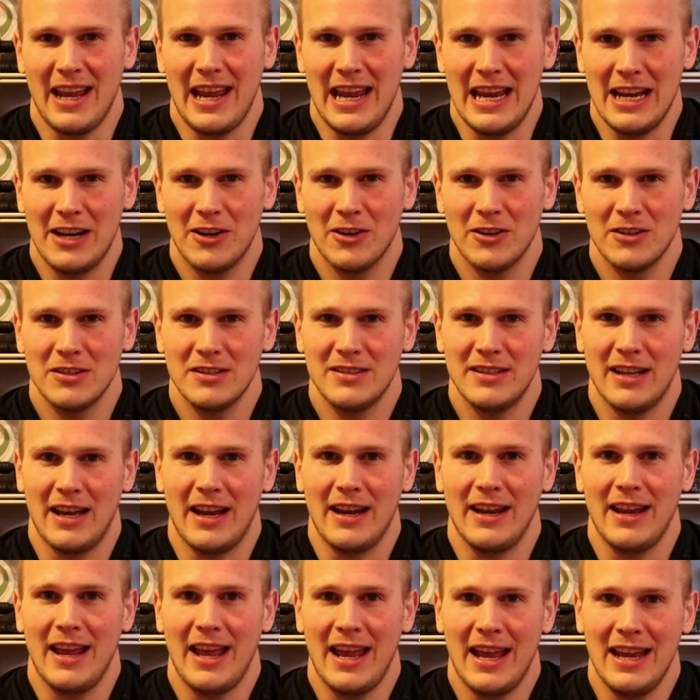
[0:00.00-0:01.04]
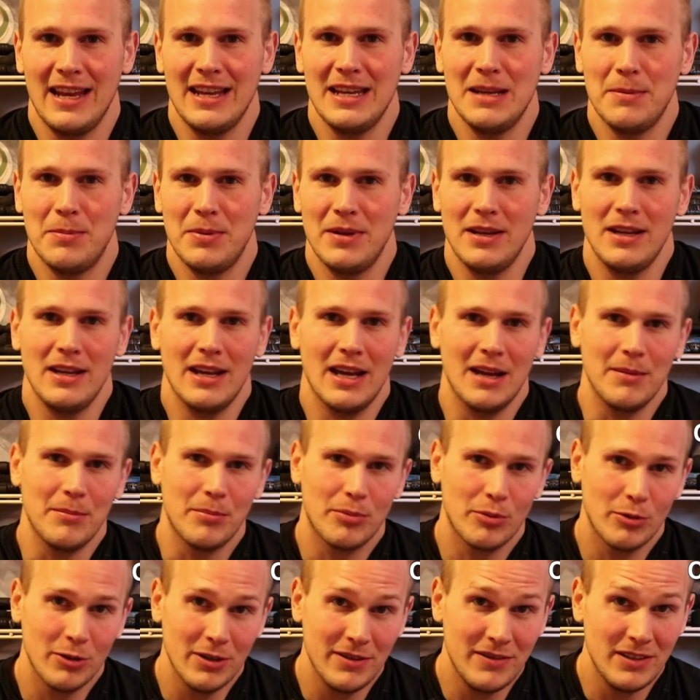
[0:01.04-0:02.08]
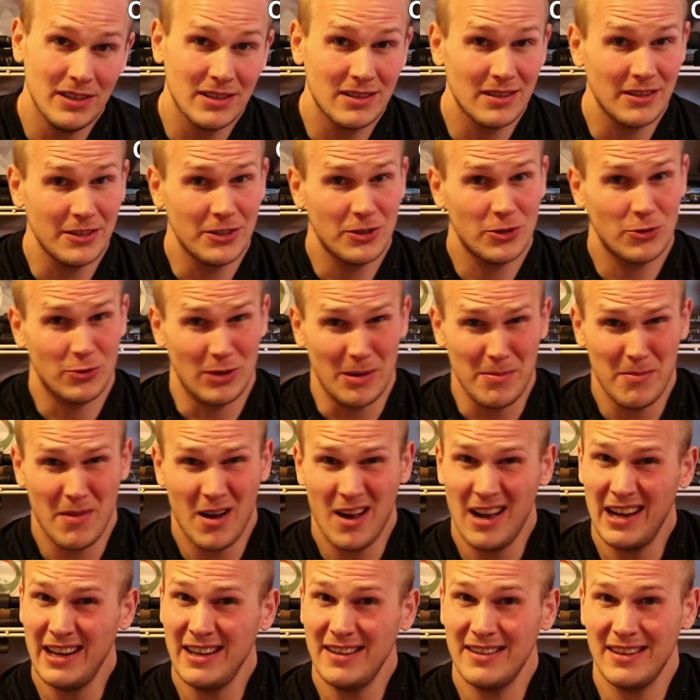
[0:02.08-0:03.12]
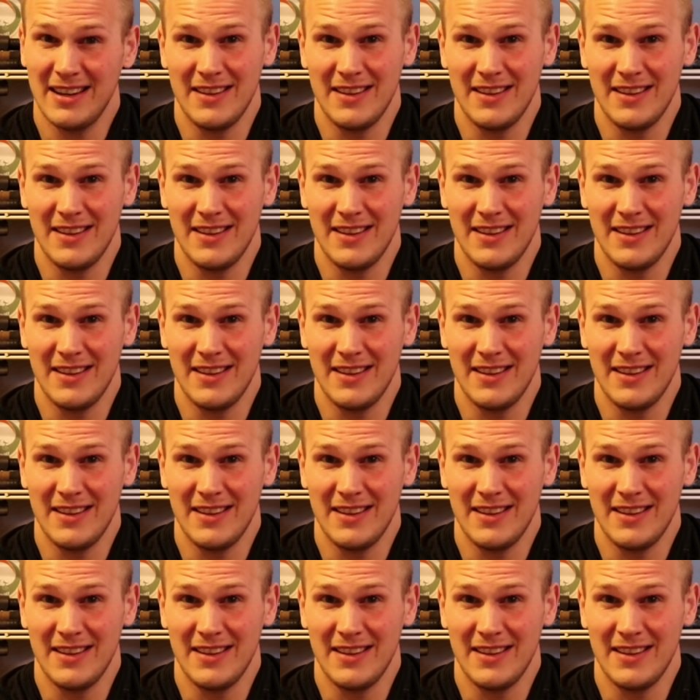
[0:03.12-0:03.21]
acres that AEP had previously strip mined,